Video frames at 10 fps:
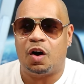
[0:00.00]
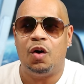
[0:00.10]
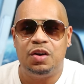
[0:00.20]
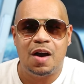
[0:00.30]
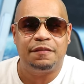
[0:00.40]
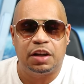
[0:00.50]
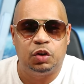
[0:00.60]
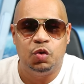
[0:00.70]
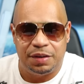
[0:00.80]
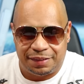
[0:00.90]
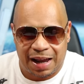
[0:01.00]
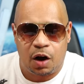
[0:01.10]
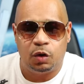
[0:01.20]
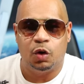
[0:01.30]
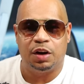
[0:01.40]
All you have to do is
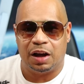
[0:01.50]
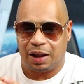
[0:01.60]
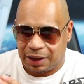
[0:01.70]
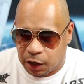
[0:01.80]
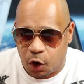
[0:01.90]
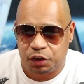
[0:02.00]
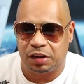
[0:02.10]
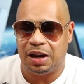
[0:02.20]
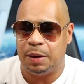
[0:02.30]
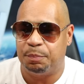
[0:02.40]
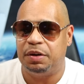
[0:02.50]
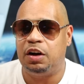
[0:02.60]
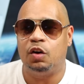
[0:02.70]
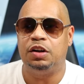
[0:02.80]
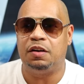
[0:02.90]
download a launcher and put
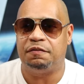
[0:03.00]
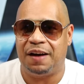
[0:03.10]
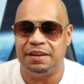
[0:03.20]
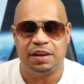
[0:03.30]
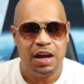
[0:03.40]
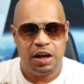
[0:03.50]
it on your device.